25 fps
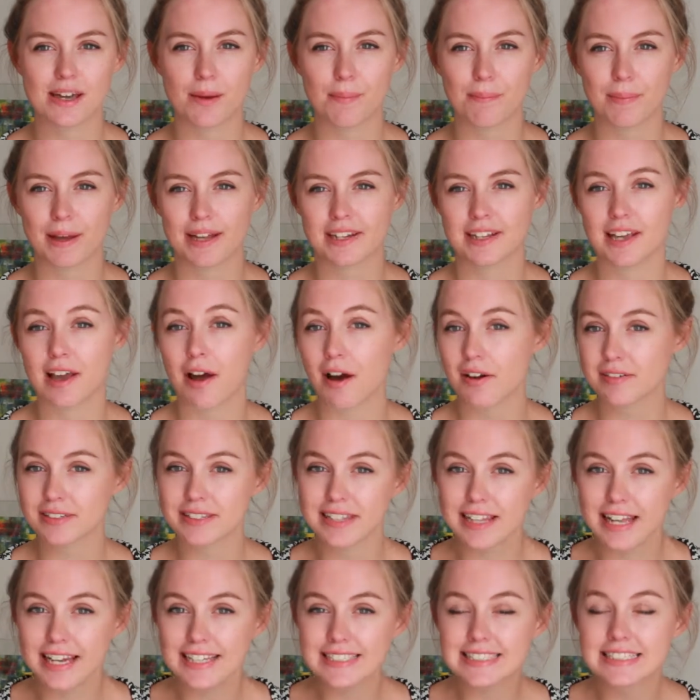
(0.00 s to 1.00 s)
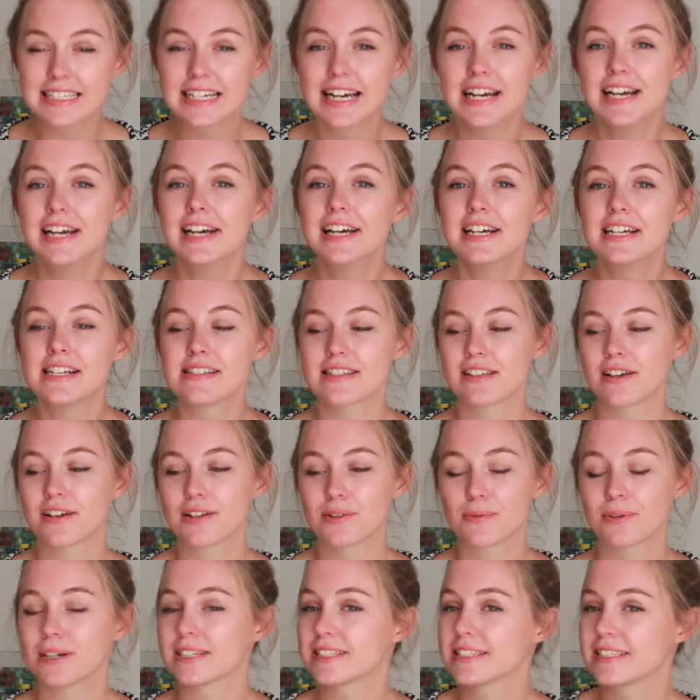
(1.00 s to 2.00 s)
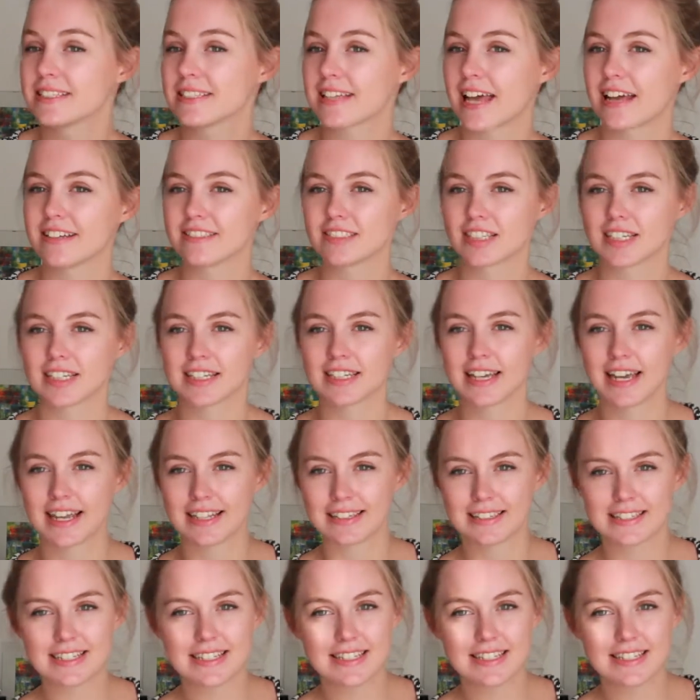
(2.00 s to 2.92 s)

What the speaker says: company outlet, so it was discounted. And